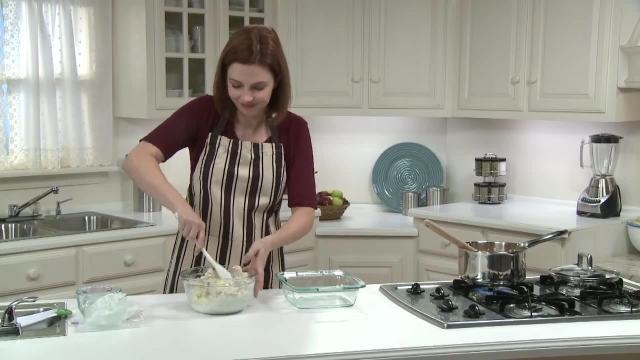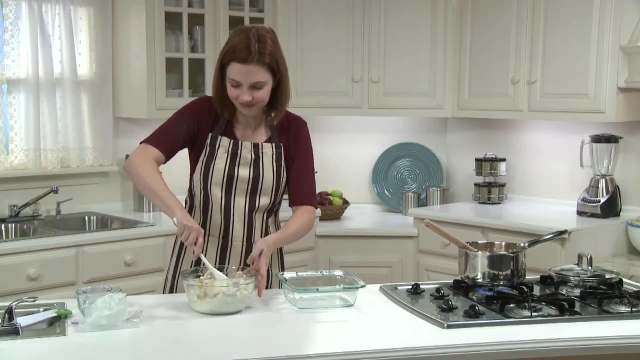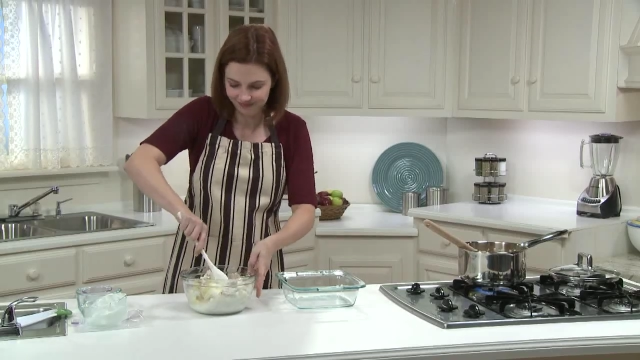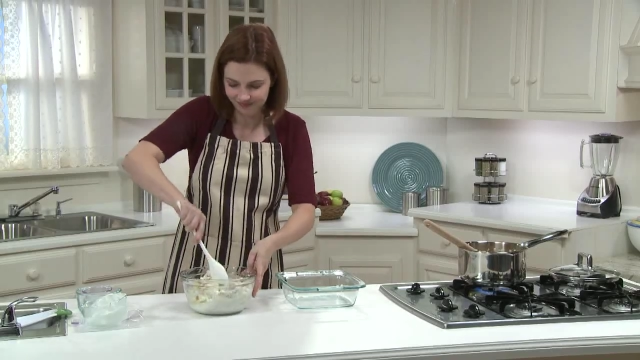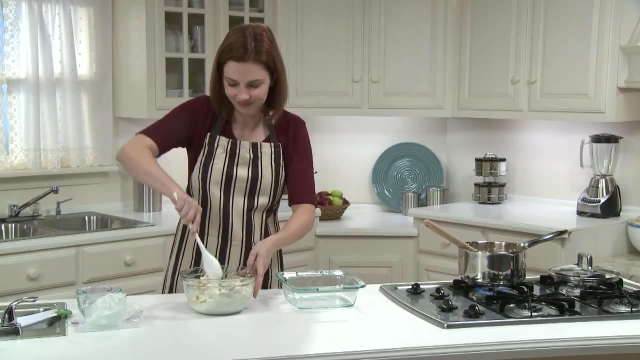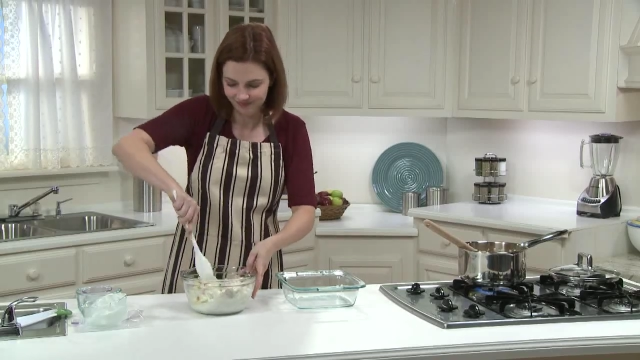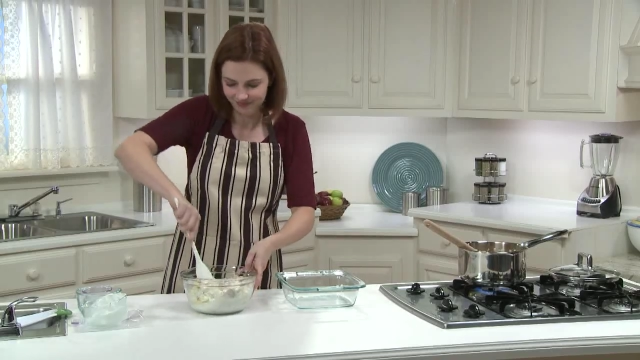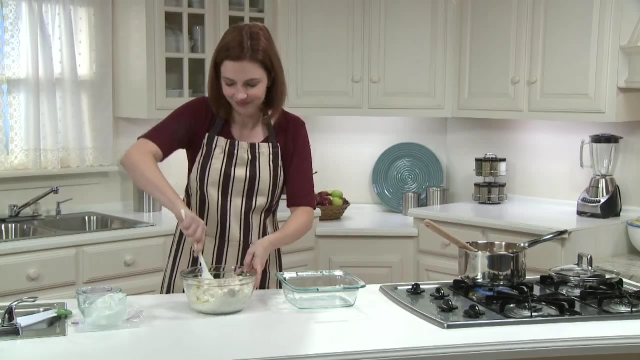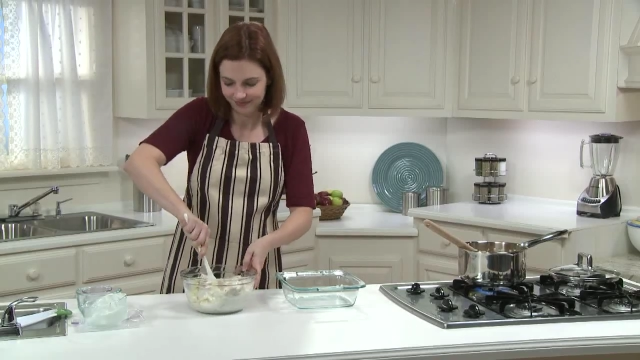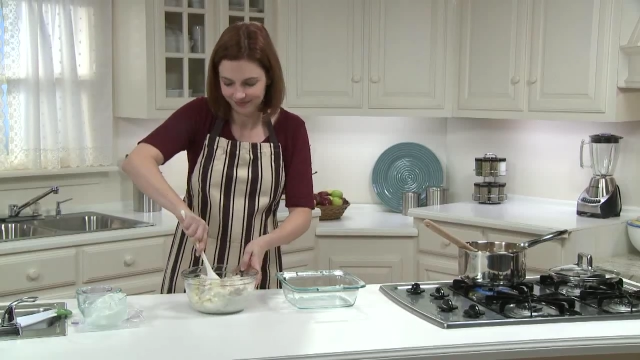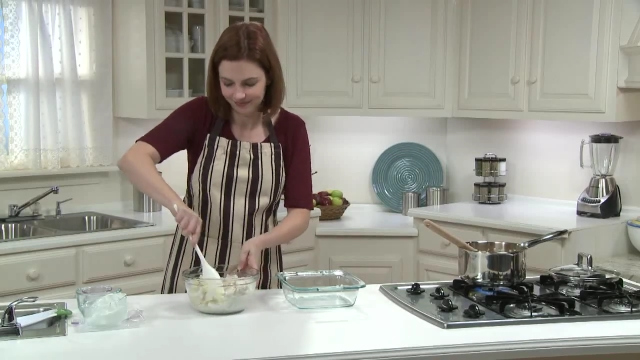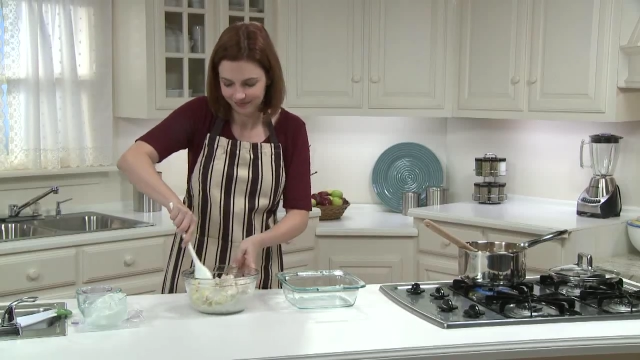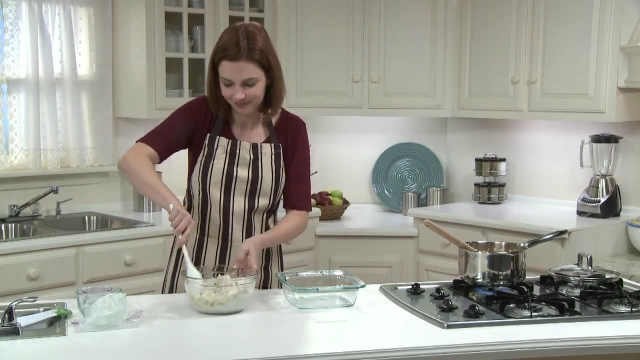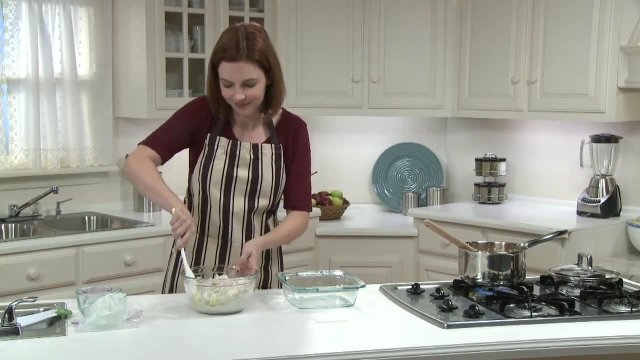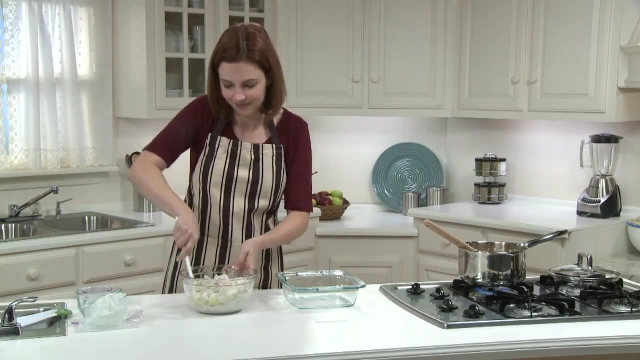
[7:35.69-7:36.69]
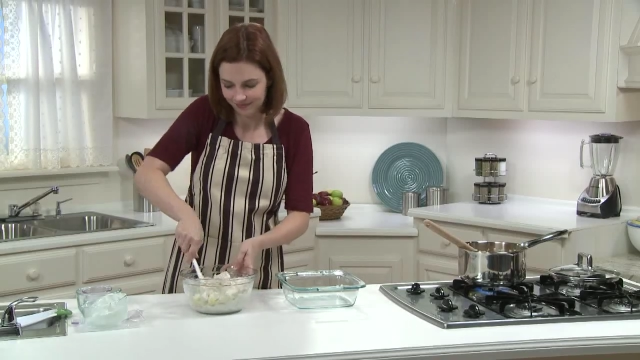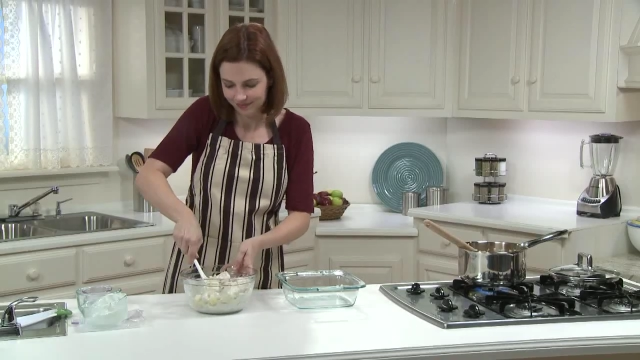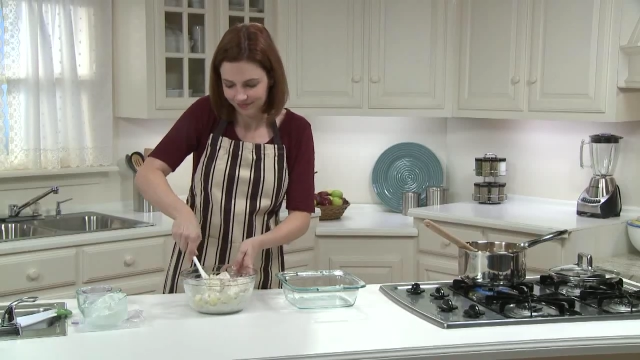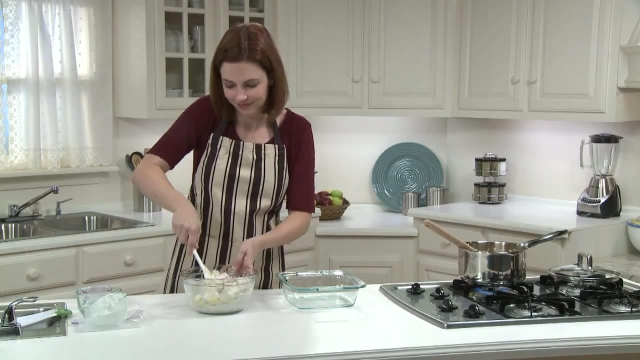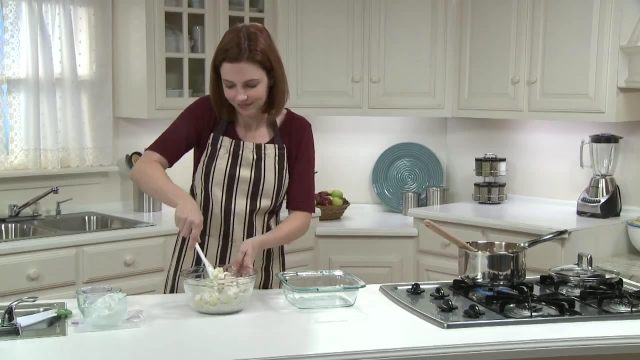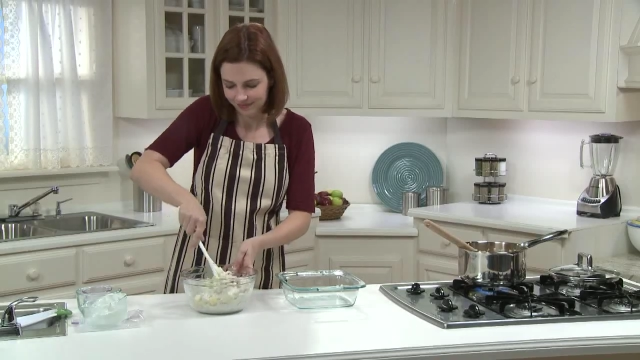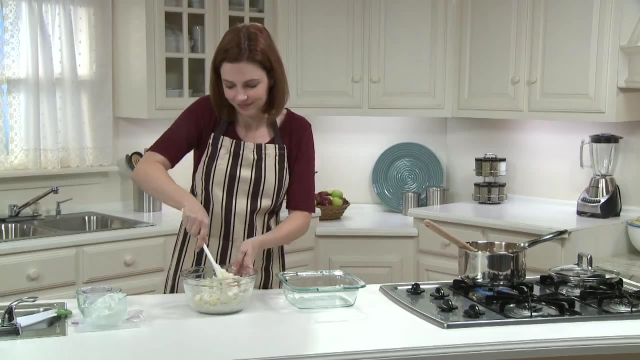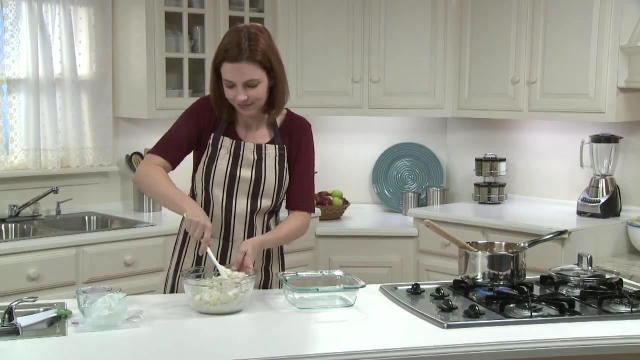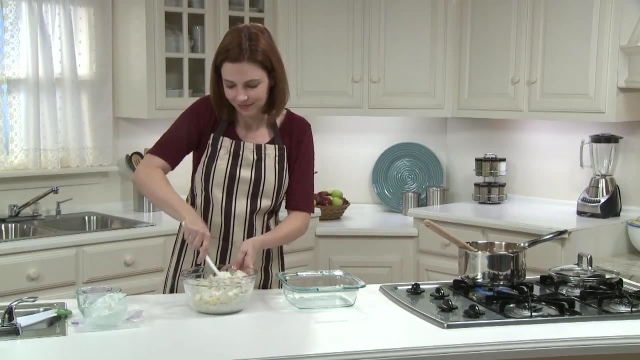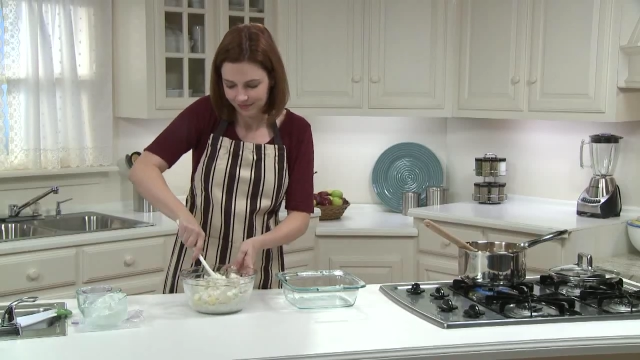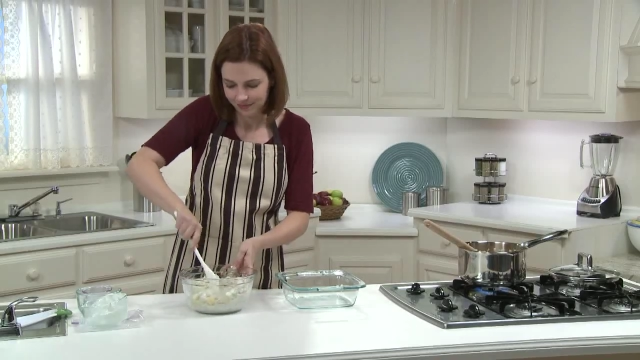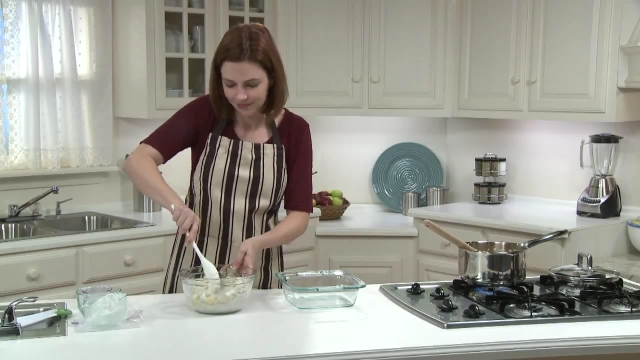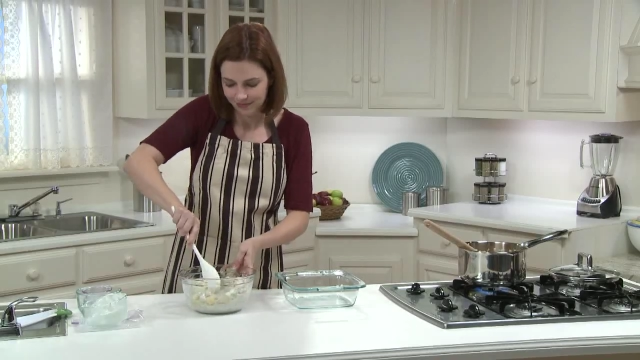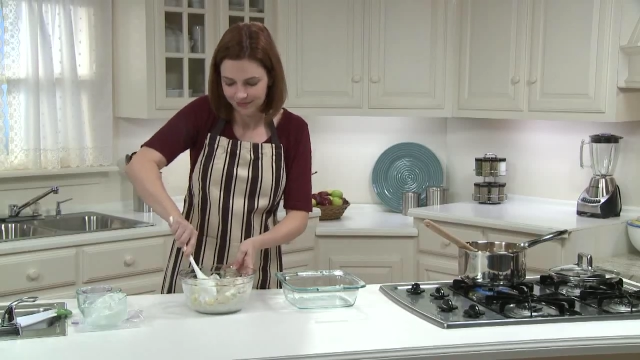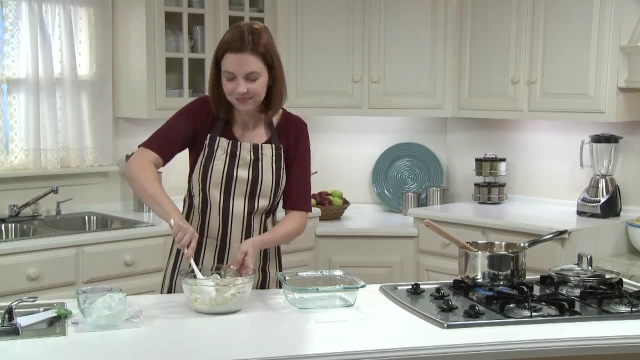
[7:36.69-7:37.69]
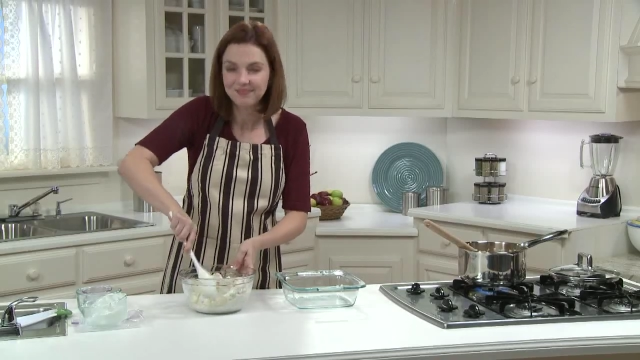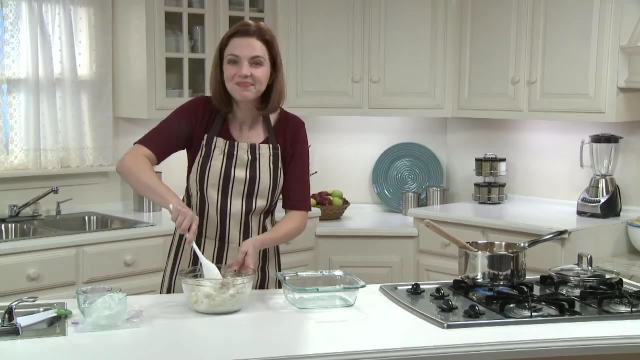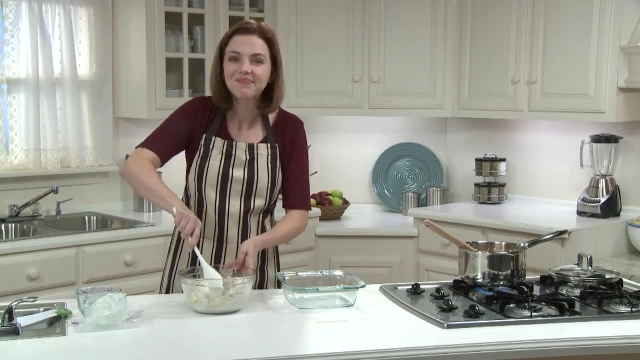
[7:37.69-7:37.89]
[no speech]